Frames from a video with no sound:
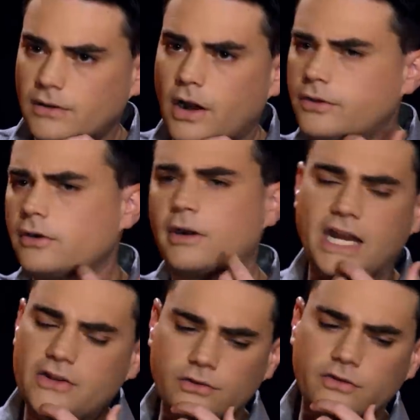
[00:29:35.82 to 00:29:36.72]
Aren't, aren't there
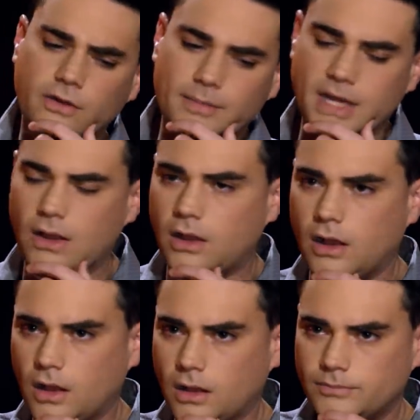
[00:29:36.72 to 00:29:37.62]
gradations, though? I mean,
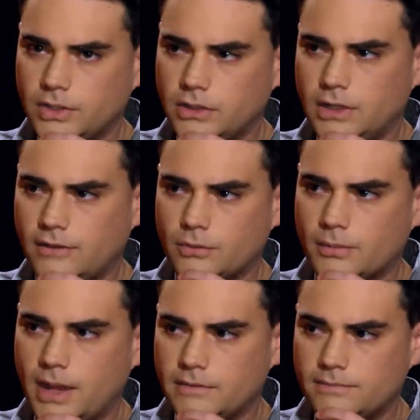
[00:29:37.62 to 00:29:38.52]
alcohol, you, you have to
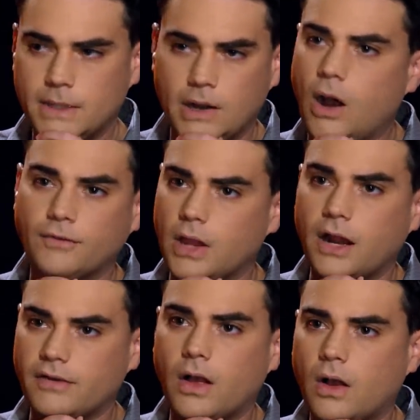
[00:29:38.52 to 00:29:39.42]
imbibe an awful
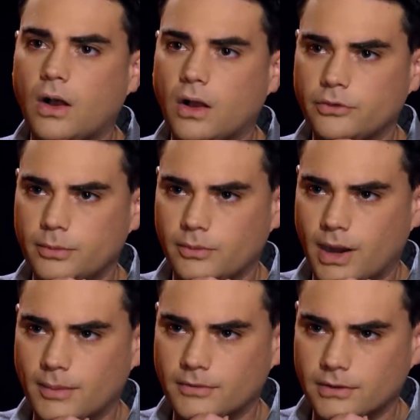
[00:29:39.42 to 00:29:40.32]
lot of alcohol to be
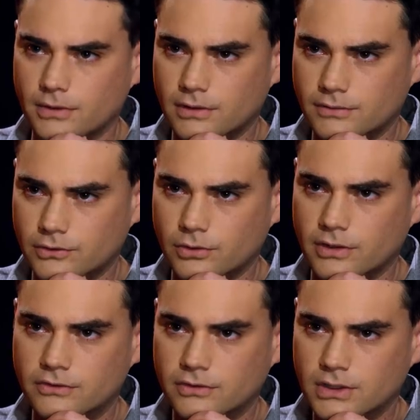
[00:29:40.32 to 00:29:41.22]
robbed of your, of your
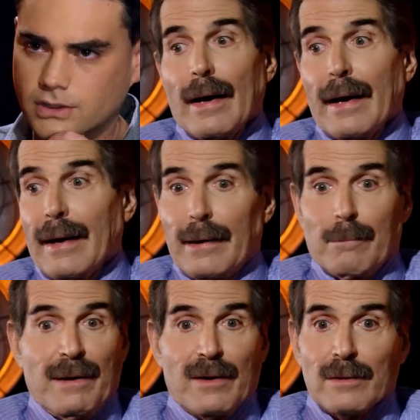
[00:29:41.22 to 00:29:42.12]
choice. And
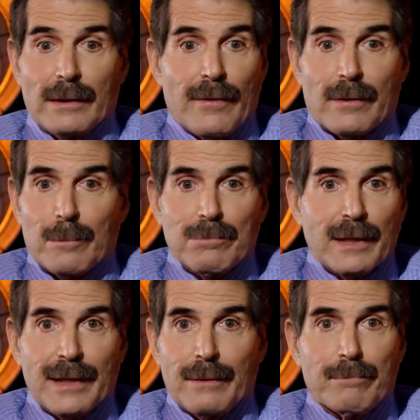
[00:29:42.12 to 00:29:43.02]
apparently there are
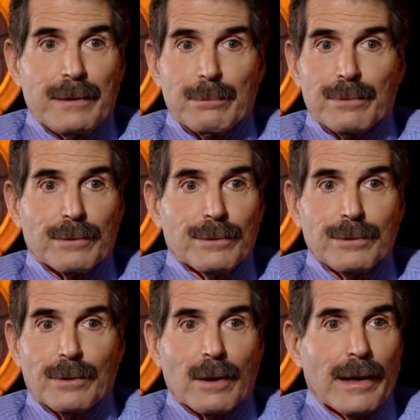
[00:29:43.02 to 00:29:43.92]
plenty of people
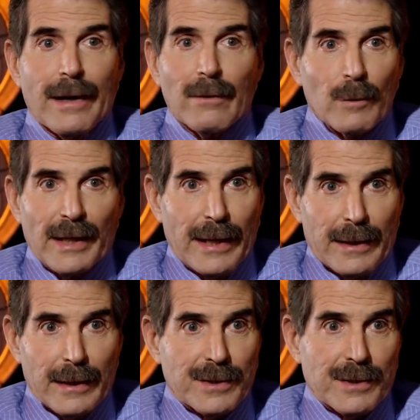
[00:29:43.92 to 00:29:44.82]
who are heroin
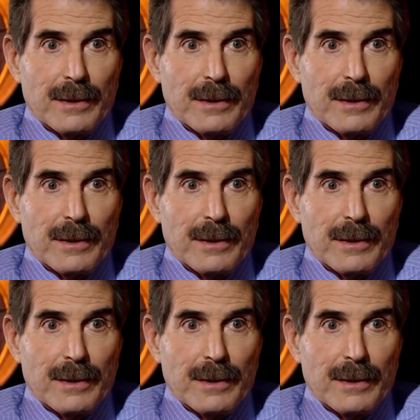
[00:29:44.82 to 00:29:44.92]
addicts